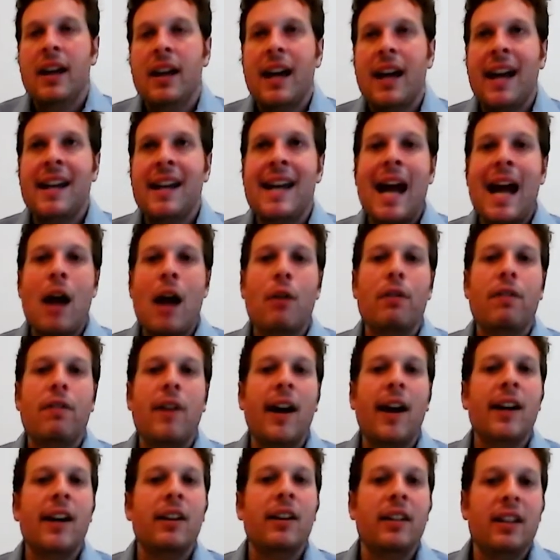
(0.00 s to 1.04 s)
And now
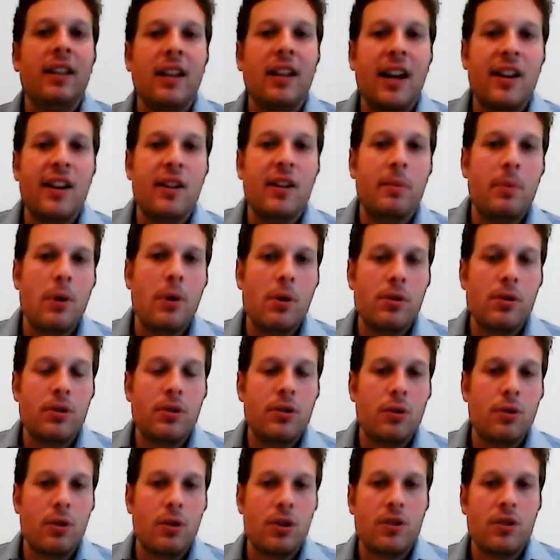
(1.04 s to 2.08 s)
finally, kind of the
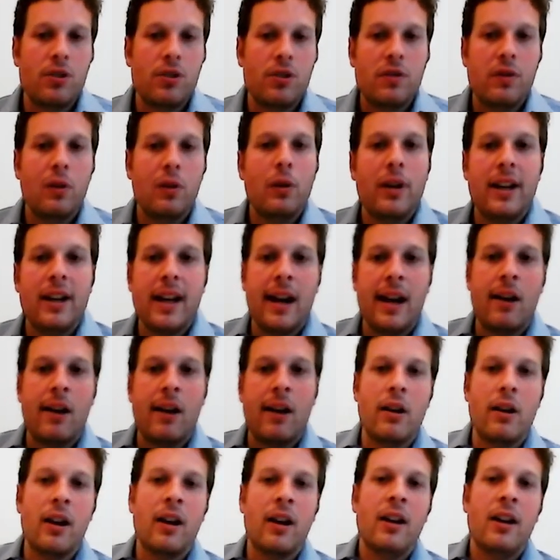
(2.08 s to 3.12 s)
post-George Floyd
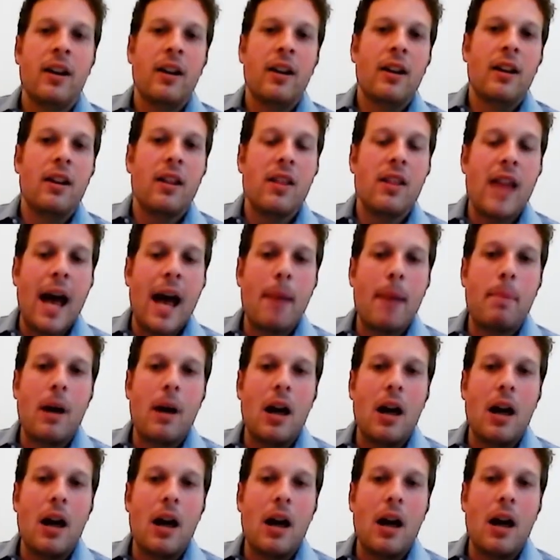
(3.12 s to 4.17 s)
era, that
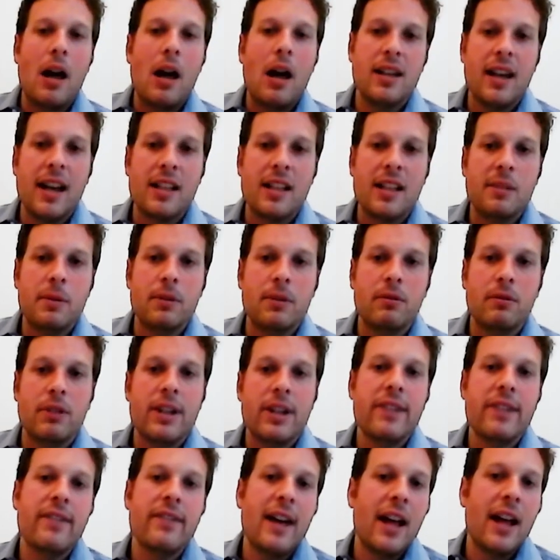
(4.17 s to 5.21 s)
policy has been
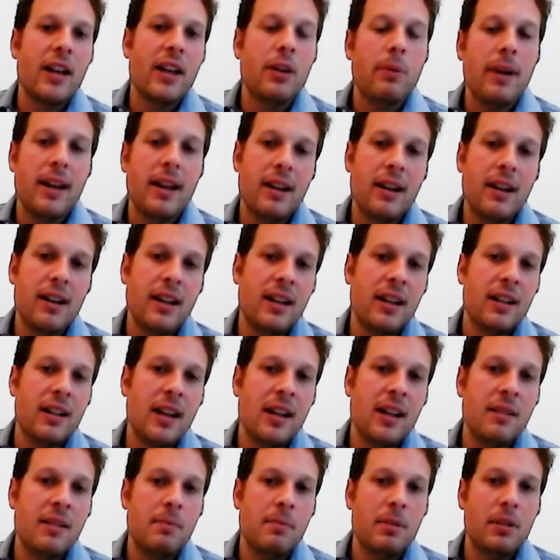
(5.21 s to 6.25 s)
reevaluated.
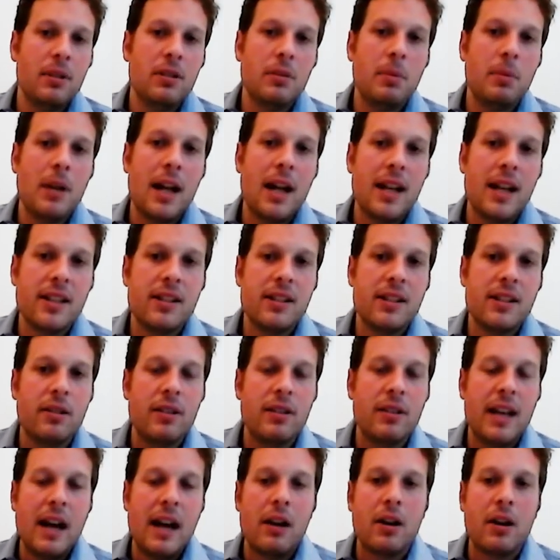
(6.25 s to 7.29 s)
And Bill de Blasio,
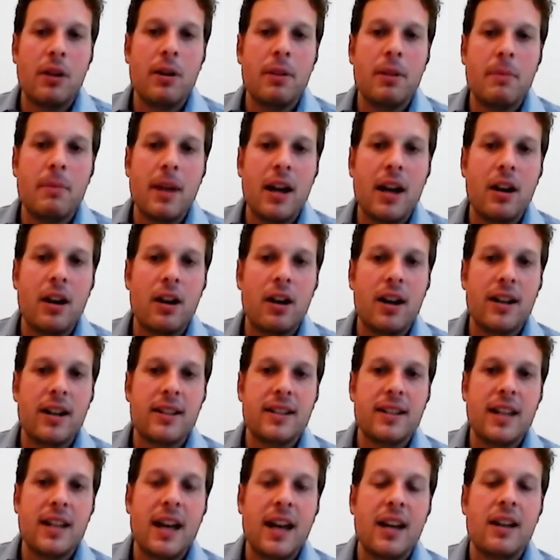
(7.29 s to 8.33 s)
the outgoing mayor, has
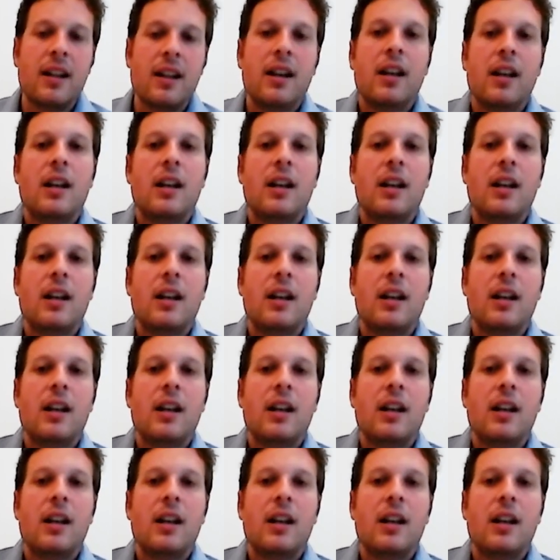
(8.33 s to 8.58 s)
said